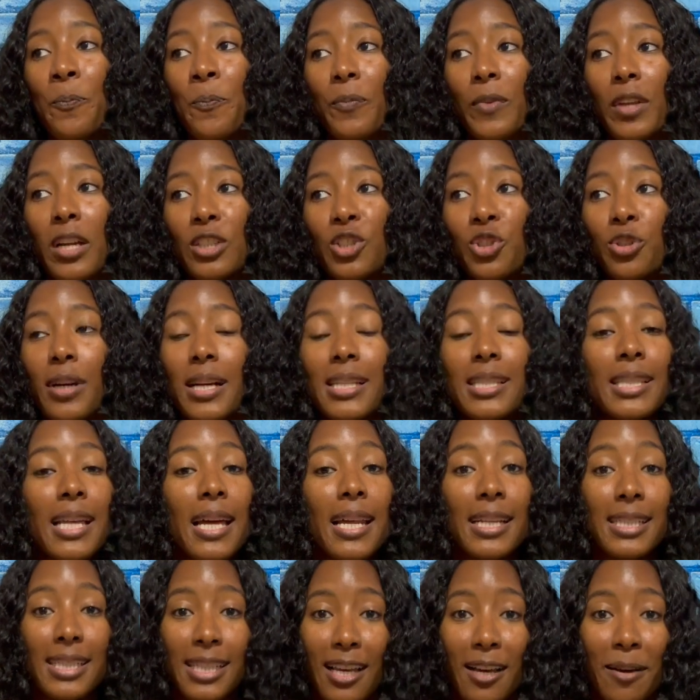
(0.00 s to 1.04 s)
trust that
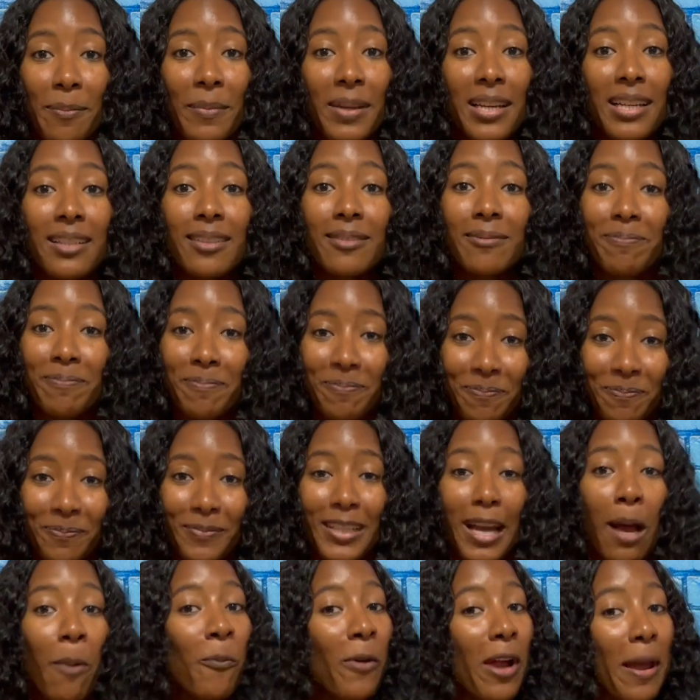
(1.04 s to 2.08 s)
it's coming.
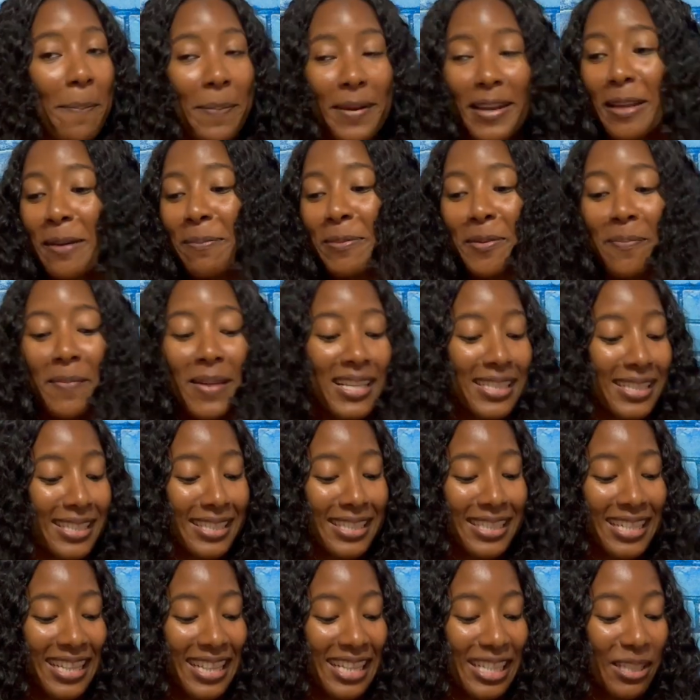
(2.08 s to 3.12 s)
I'm wrapping up the message
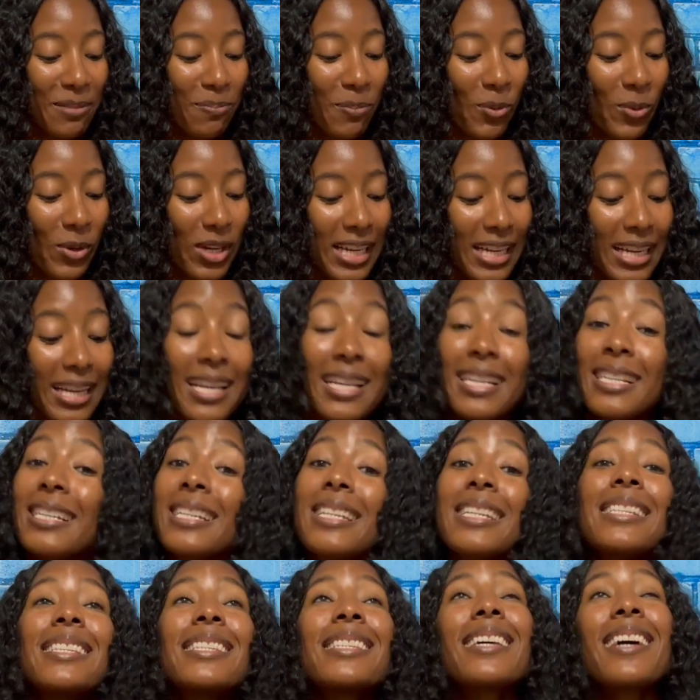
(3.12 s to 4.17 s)
at this point. It
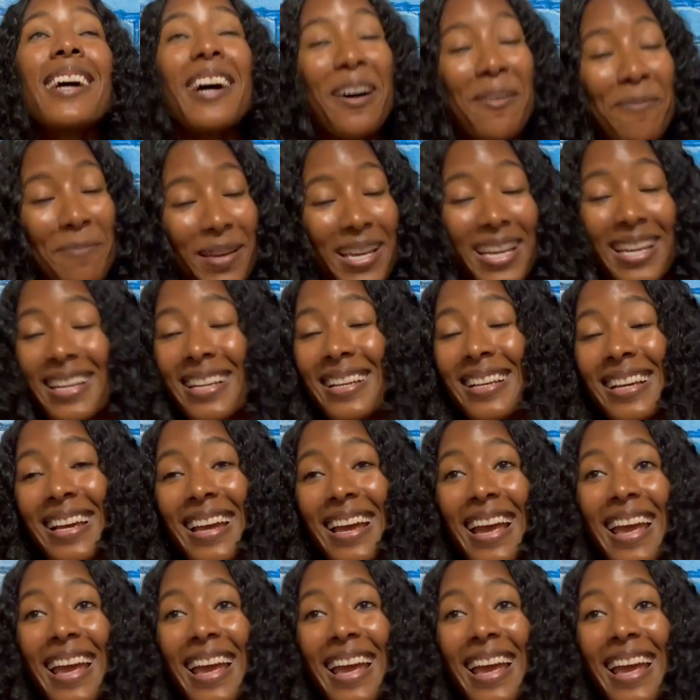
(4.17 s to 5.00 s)
is coming.